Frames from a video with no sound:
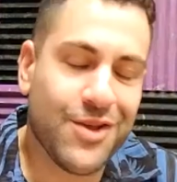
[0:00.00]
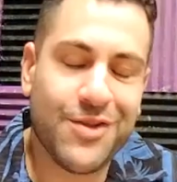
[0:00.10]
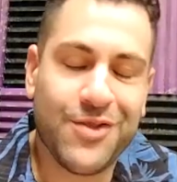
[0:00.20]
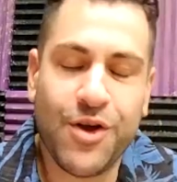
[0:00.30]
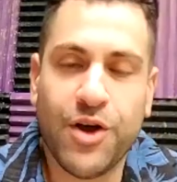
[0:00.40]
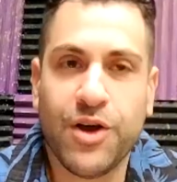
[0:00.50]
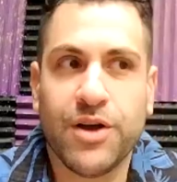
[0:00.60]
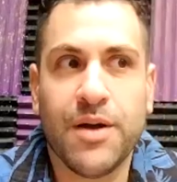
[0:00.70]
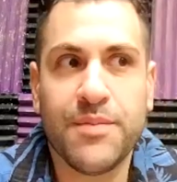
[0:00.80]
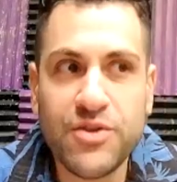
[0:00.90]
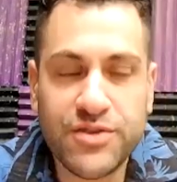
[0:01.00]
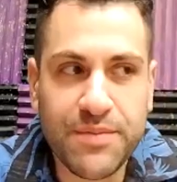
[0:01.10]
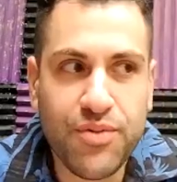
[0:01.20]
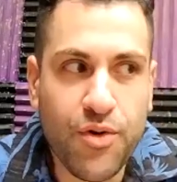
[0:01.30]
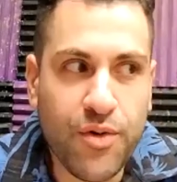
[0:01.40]
there are a
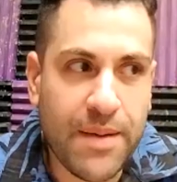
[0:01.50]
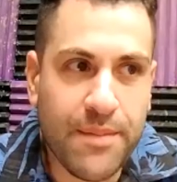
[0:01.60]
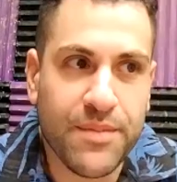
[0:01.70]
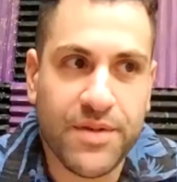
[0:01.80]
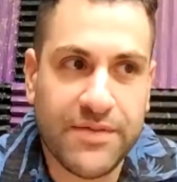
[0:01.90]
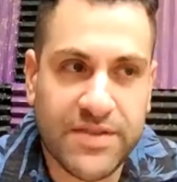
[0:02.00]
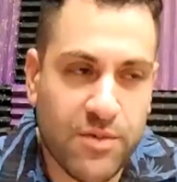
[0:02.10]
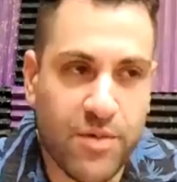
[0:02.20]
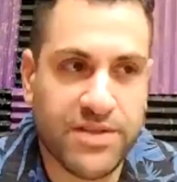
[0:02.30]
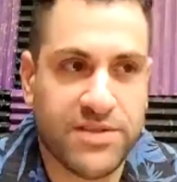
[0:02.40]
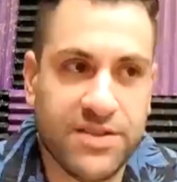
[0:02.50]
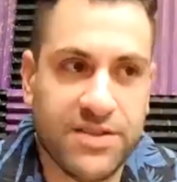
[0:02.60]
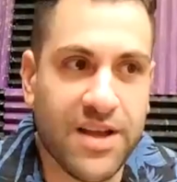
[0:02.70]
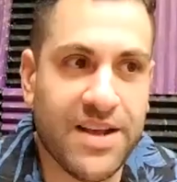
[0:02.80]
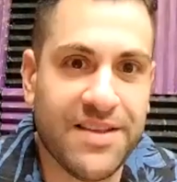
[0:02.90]
music program, if someone wants to
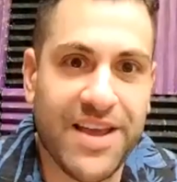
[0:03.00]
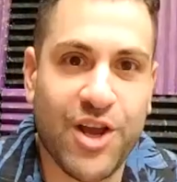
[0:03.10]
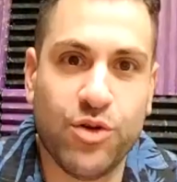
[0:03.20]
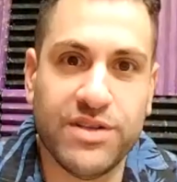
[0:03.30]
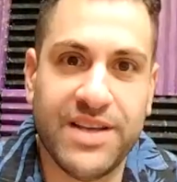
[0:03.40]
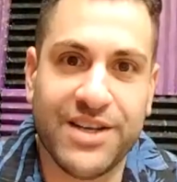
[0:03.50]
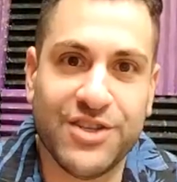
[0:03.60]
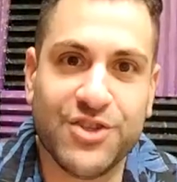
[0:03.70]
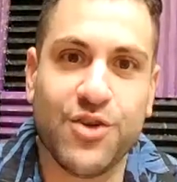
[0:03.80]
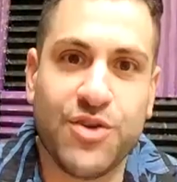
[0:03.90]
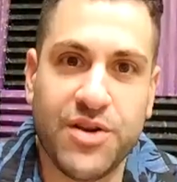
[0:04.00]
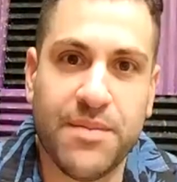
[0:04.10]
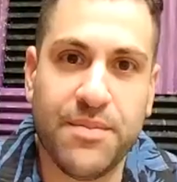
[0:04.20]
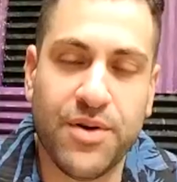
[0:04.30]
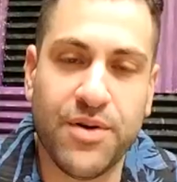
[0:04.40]
study, they can only take a certain
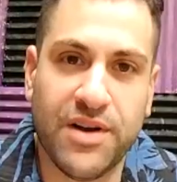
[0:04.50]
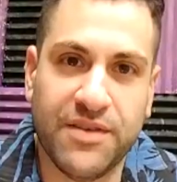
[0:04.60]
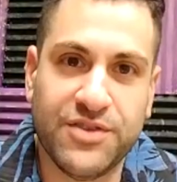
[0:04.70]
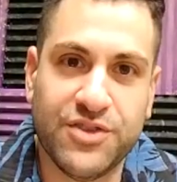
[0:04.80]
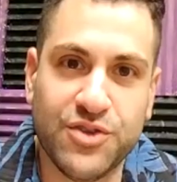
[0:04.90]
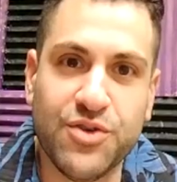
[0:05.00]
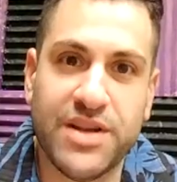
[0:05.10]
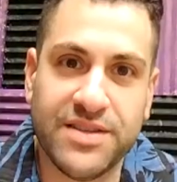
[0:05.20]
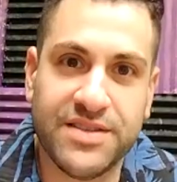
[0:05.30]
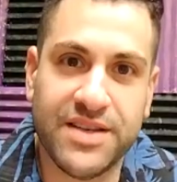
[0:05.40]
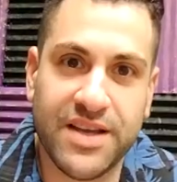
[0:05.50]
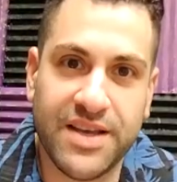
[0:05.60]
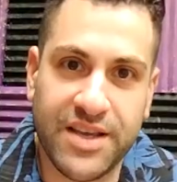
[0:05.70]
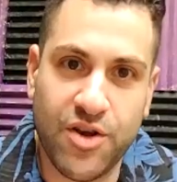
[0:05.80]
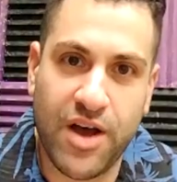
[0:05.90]
number of students.
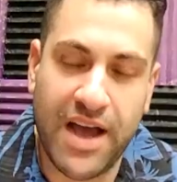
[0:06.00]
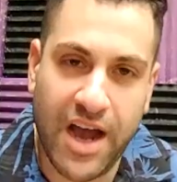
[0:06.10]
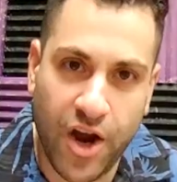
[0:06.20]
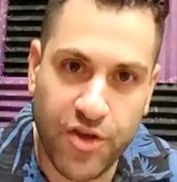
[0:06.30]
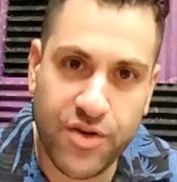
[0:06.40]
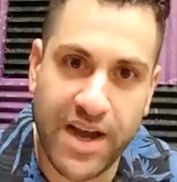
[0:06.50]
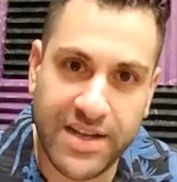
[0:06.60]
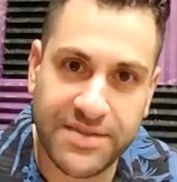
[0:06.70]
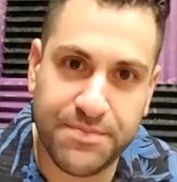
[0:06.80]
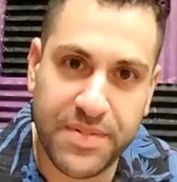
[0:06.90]
Are you guys,